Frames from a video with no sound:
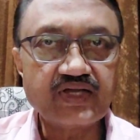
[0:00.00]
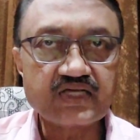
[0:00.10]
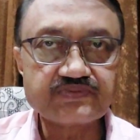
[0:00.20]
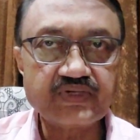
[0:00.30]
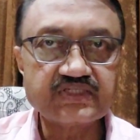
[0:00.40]

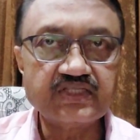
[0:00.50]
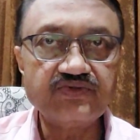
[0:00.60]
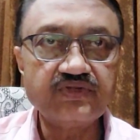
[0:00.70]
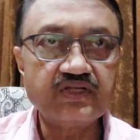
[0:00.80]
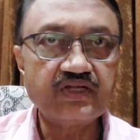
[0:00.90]
aspects in
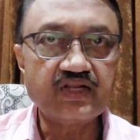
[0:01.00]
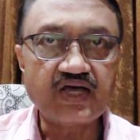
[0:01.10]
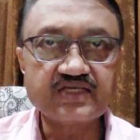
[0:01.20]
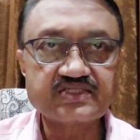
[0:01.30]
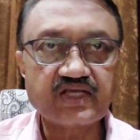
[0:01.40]
the
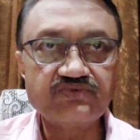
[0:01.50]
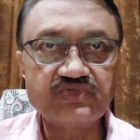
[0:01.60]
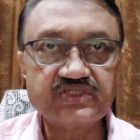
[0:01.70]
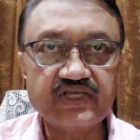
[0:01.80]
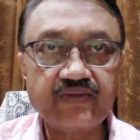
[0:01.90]
last, I
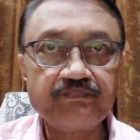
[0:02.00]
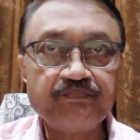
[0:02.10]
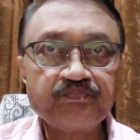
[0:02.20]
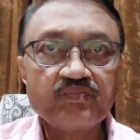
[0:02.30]
would say